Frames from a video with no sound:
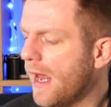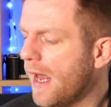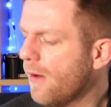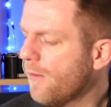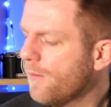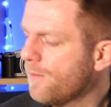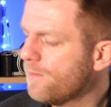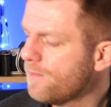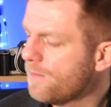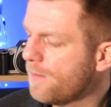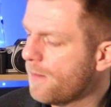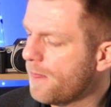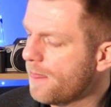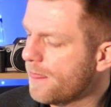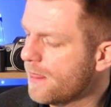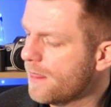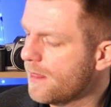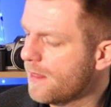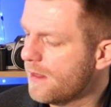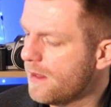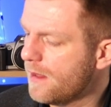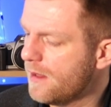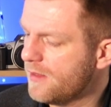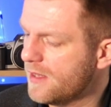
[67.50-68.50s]
Now,
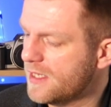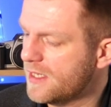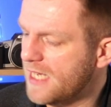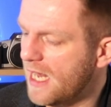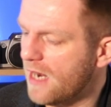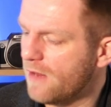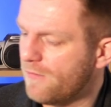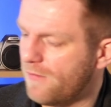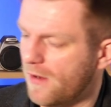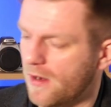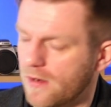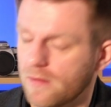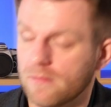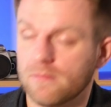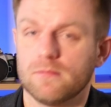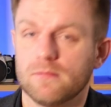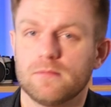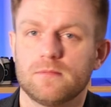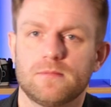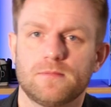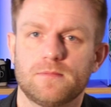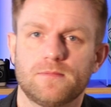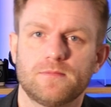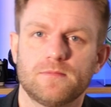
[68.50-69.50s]
the telephone.
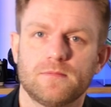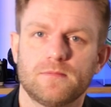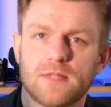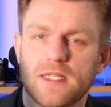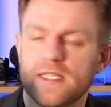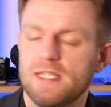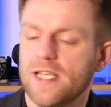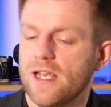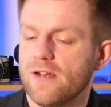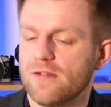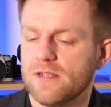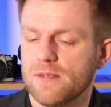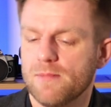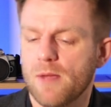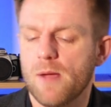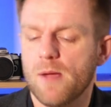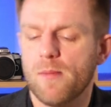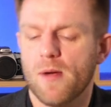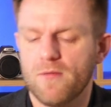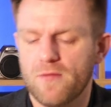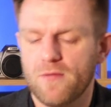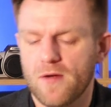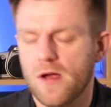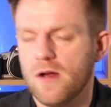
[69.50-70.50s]
This here is a
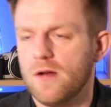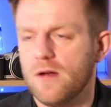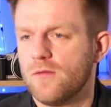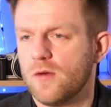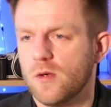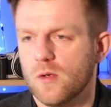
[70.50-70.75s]
mobile phone.